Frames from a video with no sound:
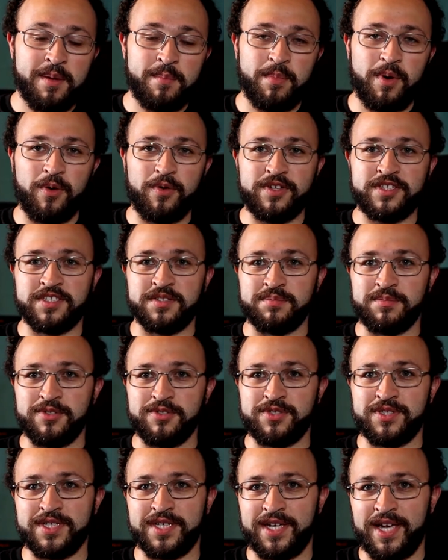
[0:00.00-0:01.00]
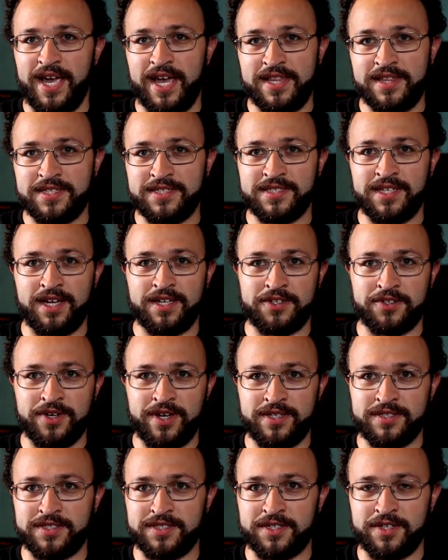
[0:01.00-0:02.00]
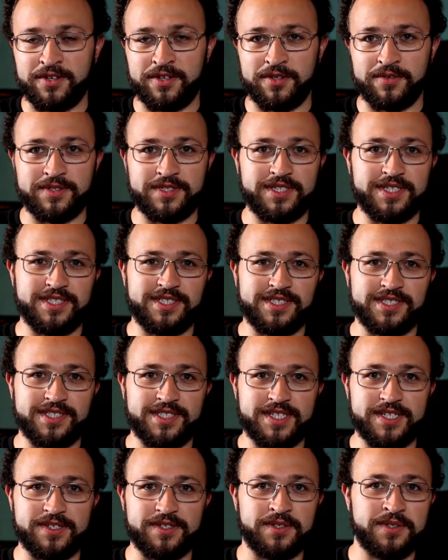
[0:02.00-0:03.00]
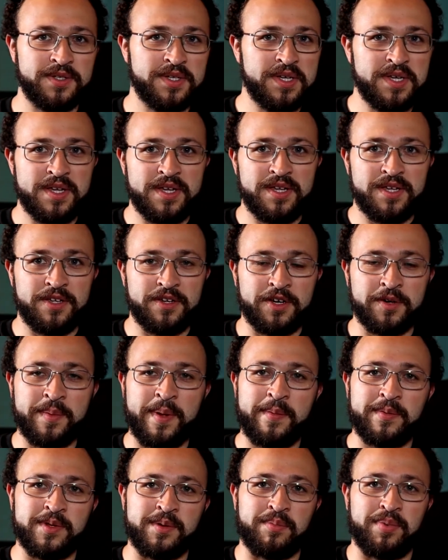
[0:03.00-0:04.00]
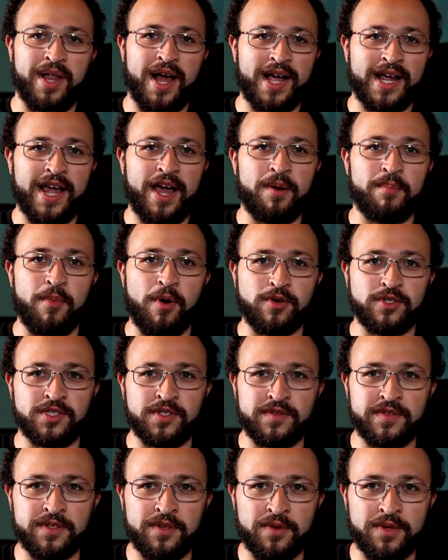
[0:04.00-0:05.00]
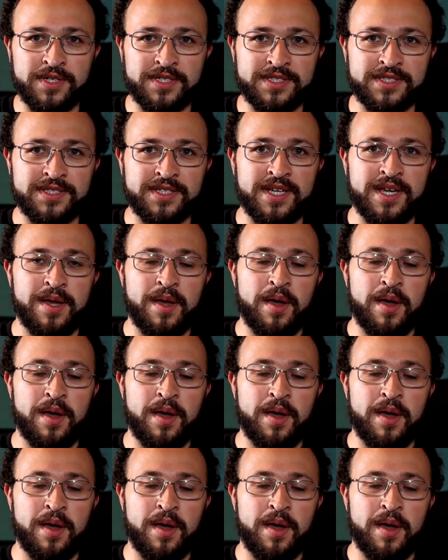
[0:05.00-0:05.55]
But with some music and these on your head securely with a decent seal, you're going to be able to block out most of the noise.